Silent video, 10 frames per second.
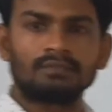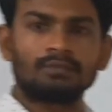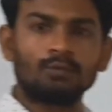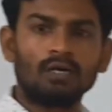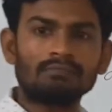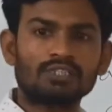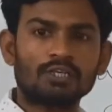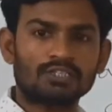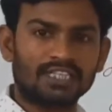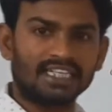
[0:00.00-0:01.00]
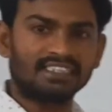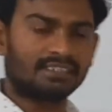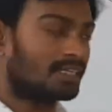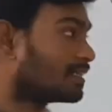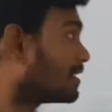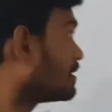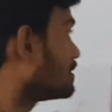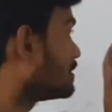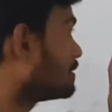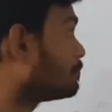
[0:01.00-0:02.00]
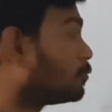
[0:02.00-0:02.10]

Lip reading: Coulomb's law states that the